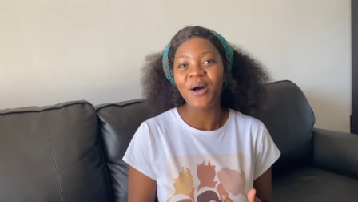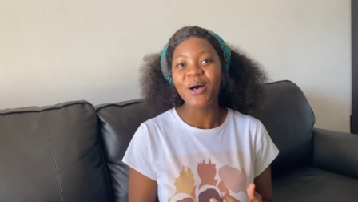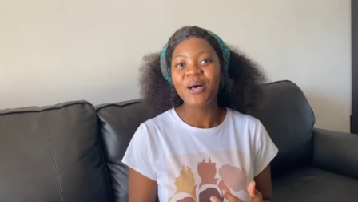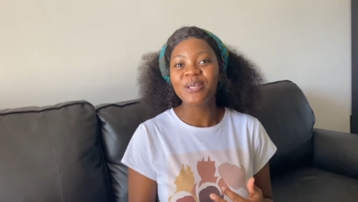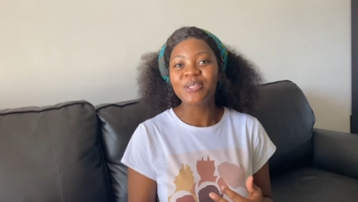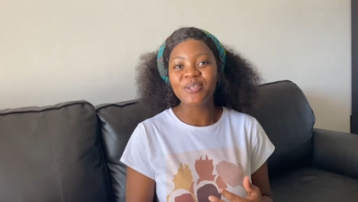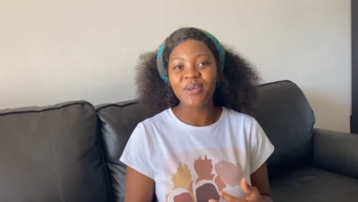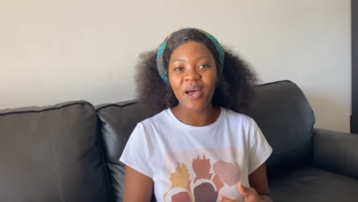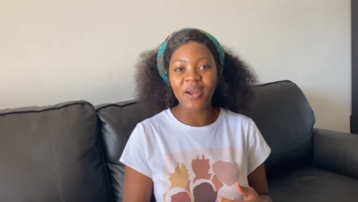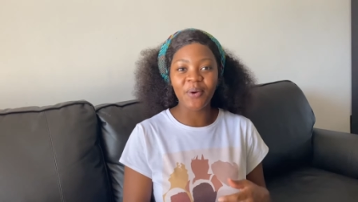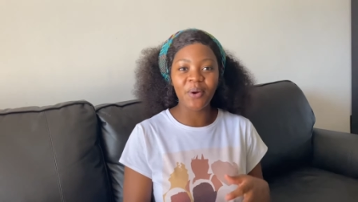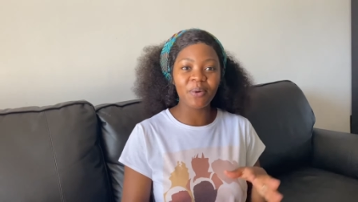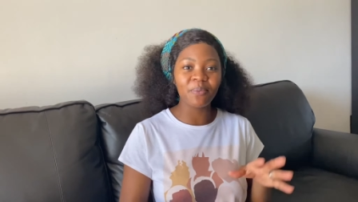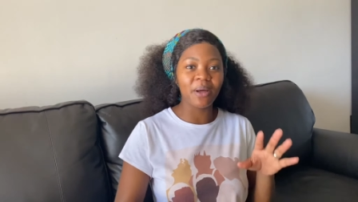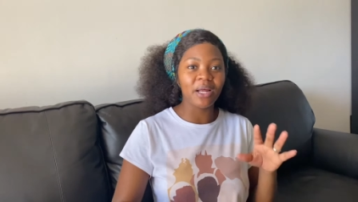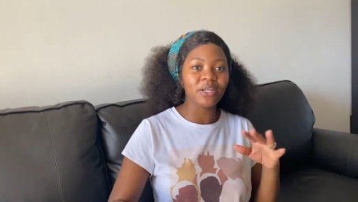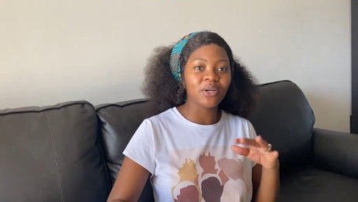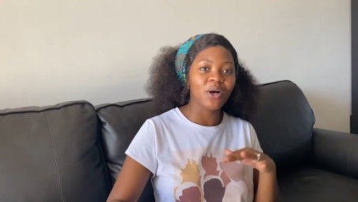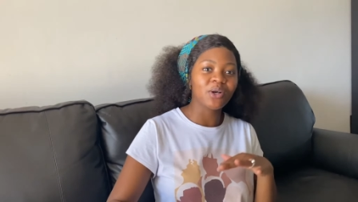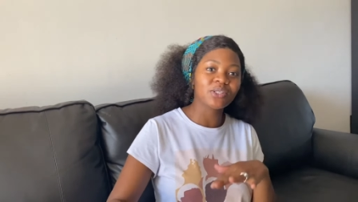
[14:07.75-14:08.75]
So I know it
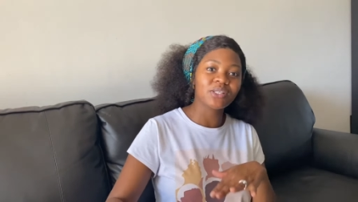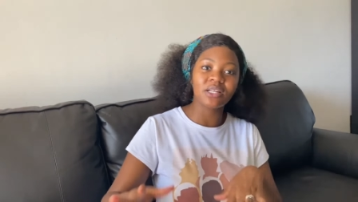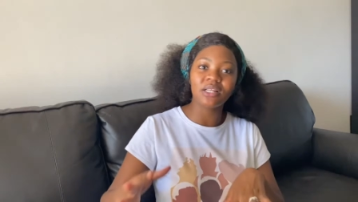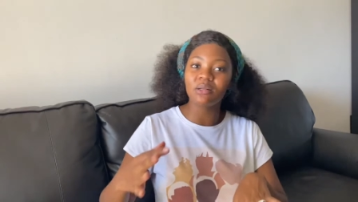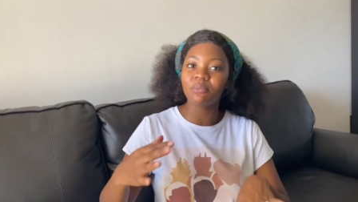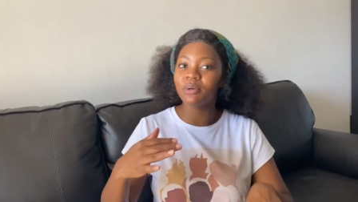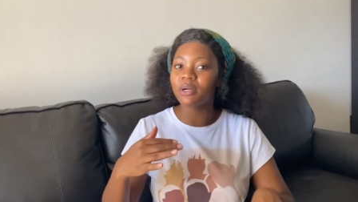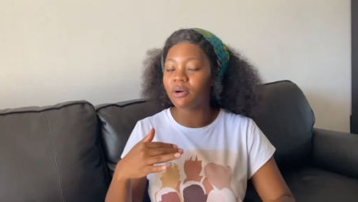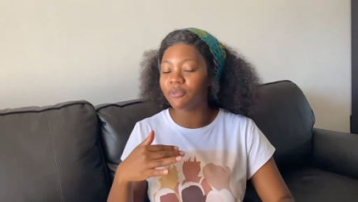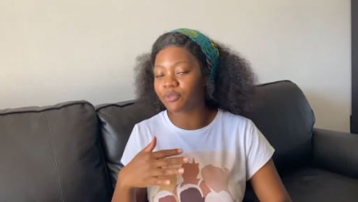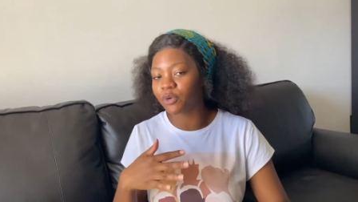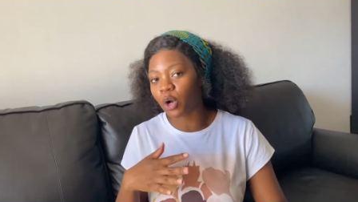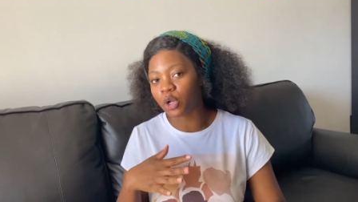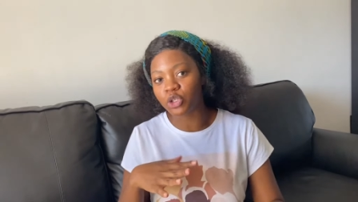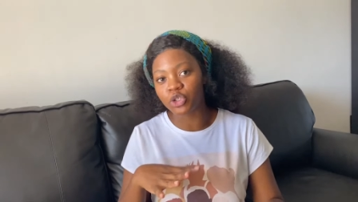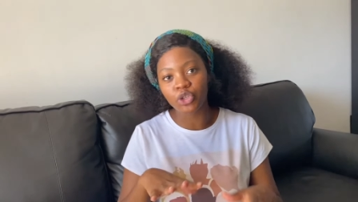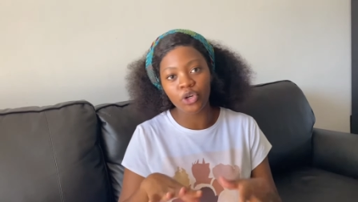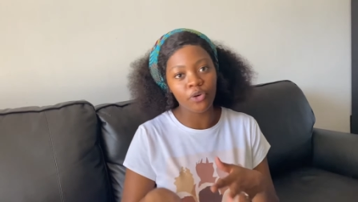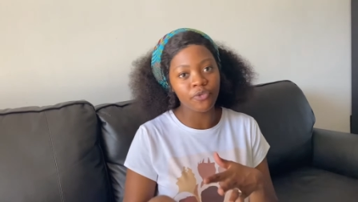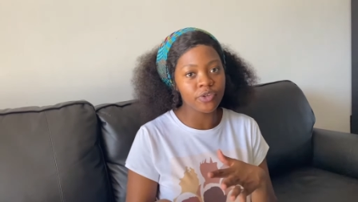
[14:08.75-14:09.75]
might cause a little bit of
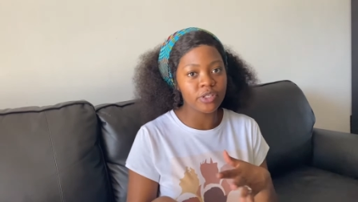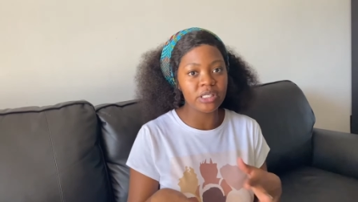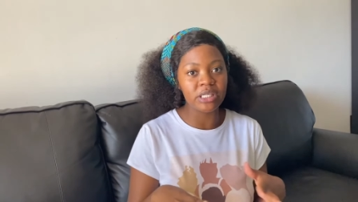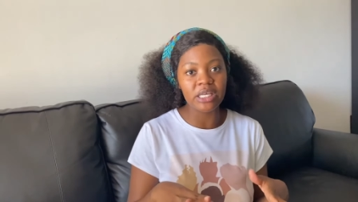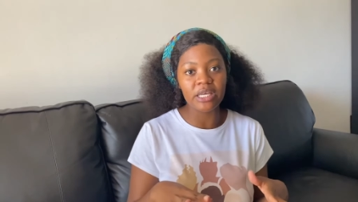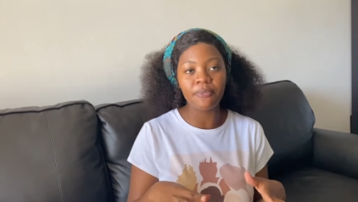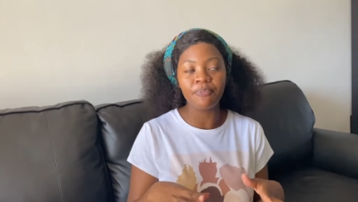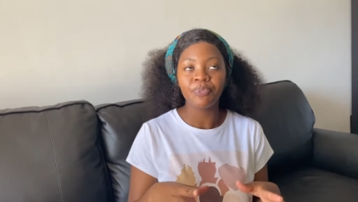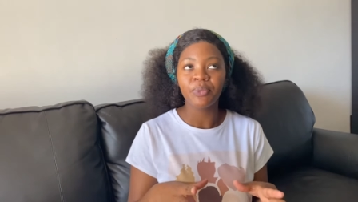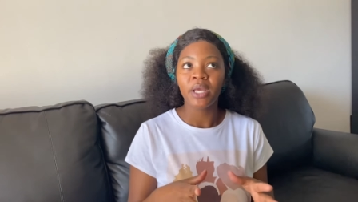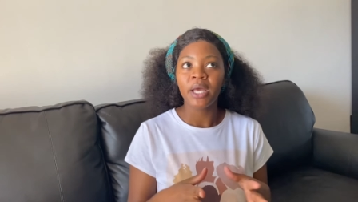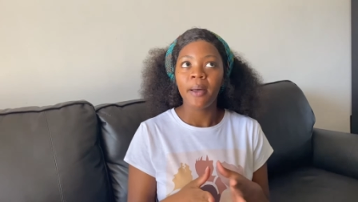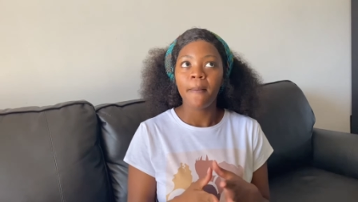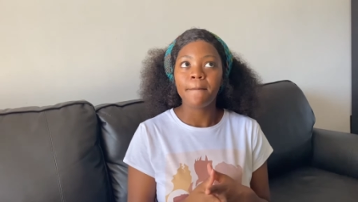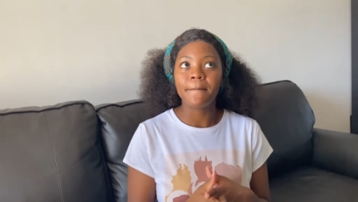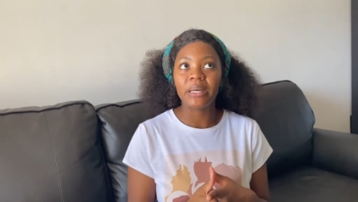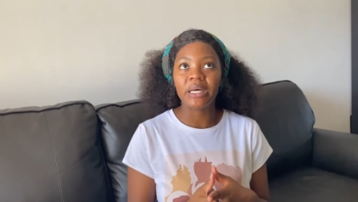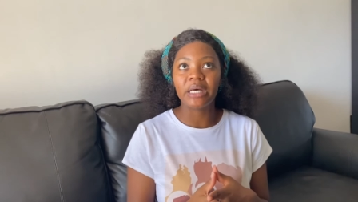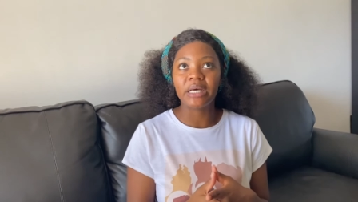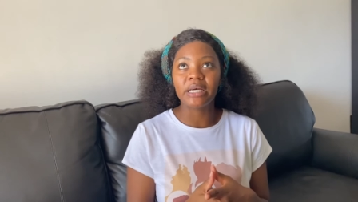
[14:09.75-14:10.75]
controversy,
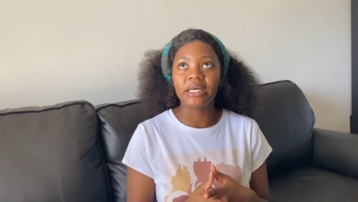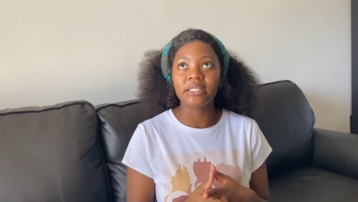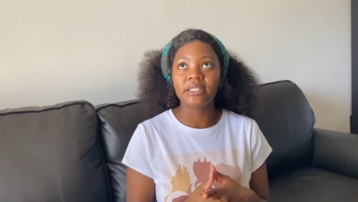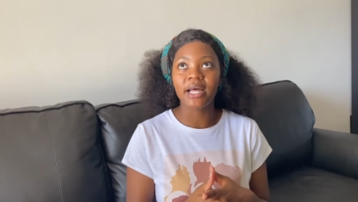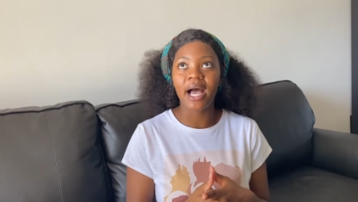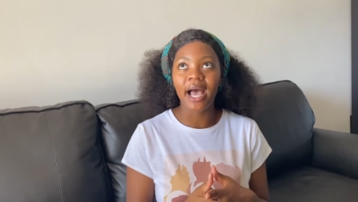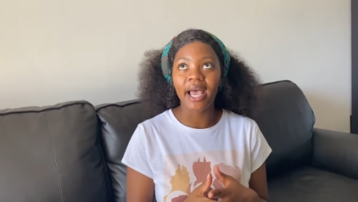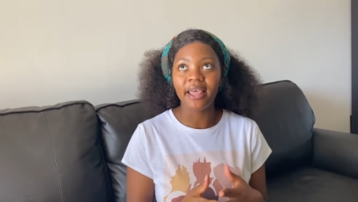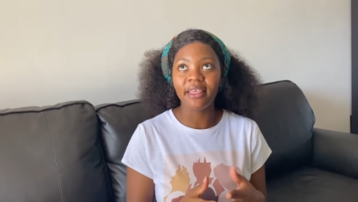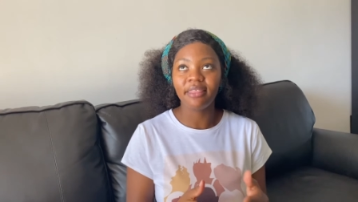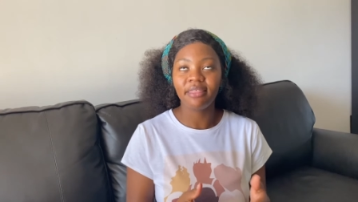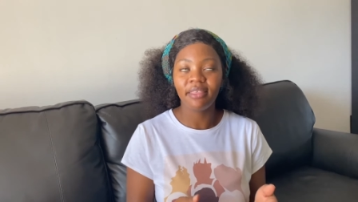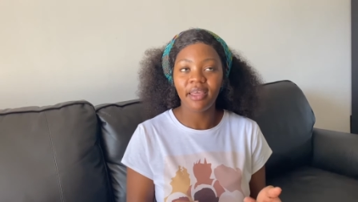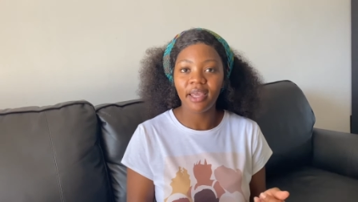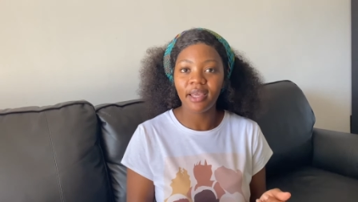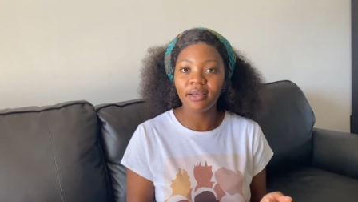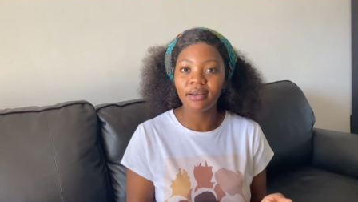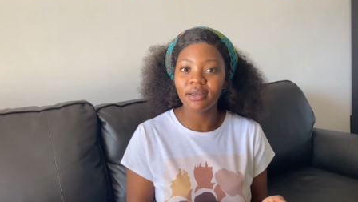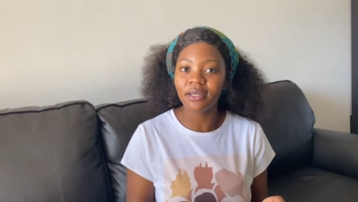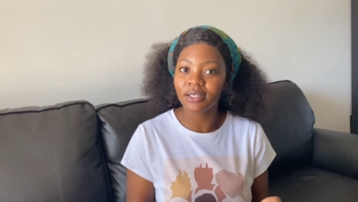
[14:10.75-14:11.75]
but I
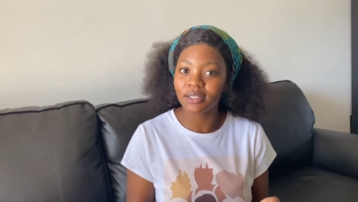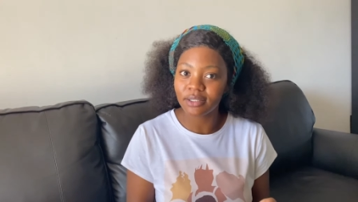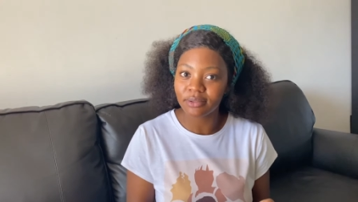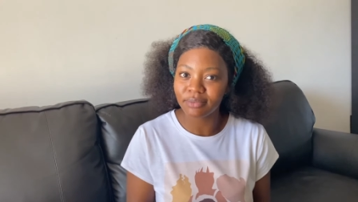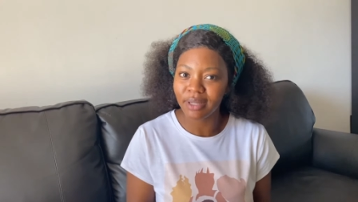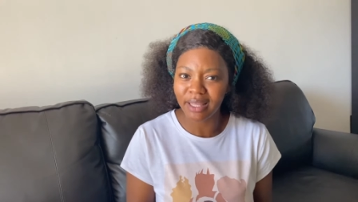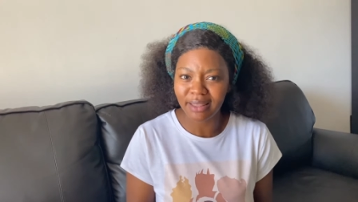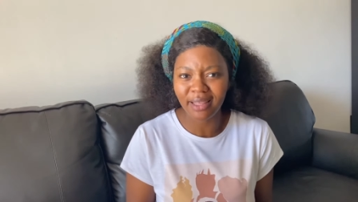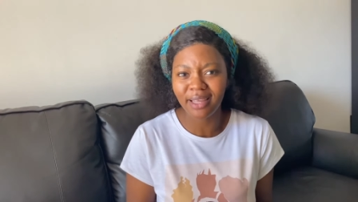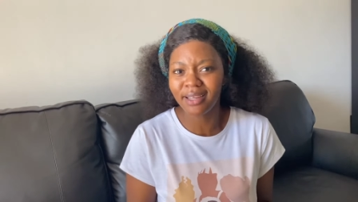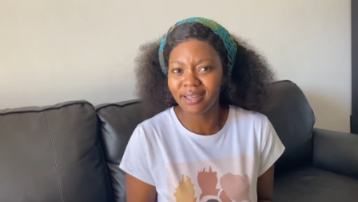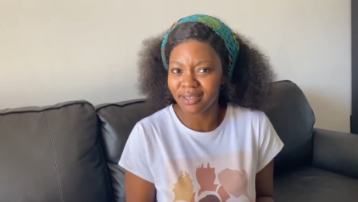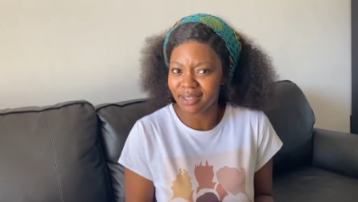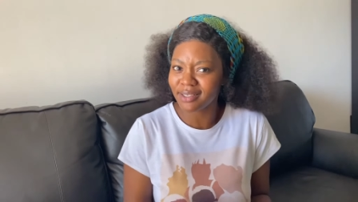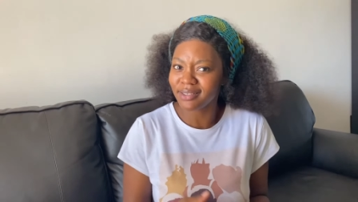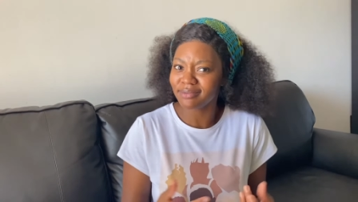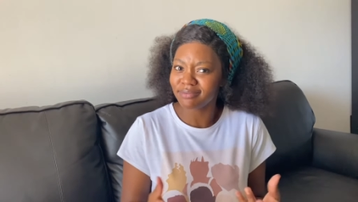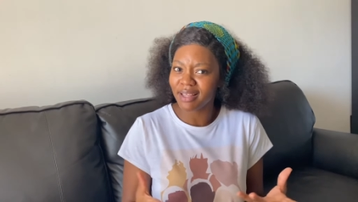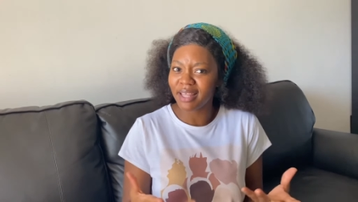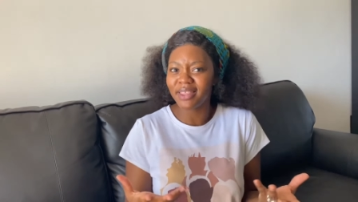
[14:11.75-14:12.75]
think I think
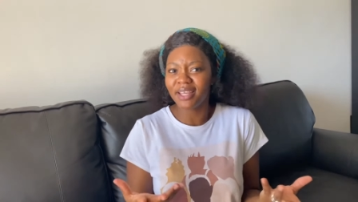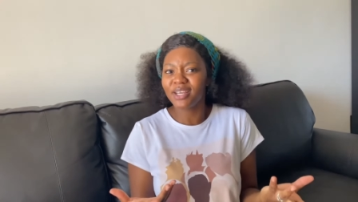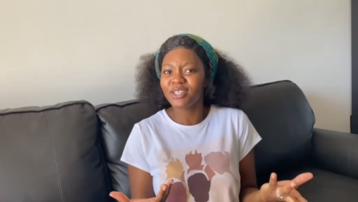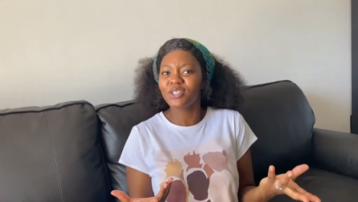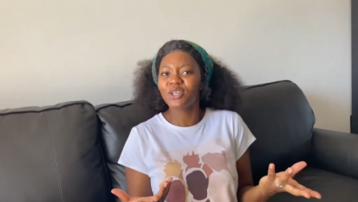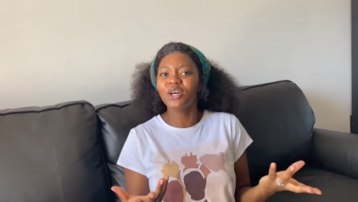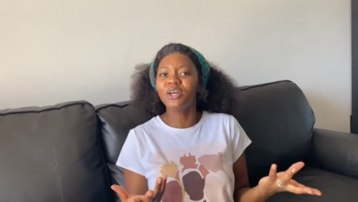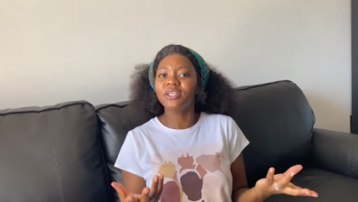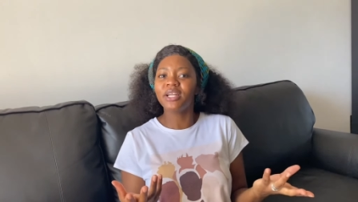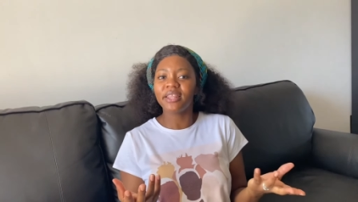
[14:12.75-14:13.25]
I think it's good.